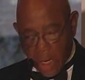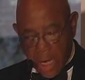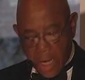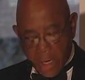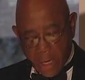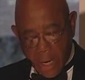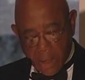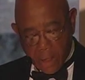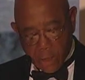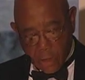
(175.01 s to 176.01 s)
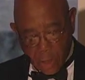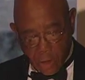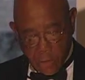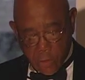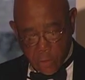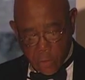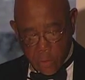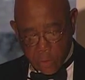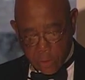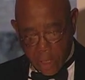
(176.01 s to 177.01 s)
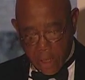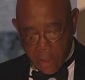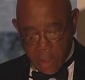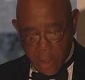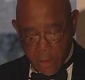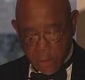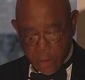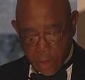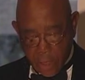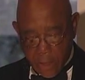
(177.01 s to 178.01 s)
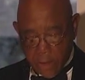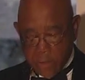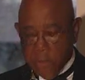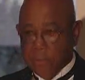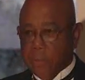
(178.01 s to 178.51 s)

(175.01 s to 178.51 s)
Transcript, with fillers: And I can tell you, standing here tonight,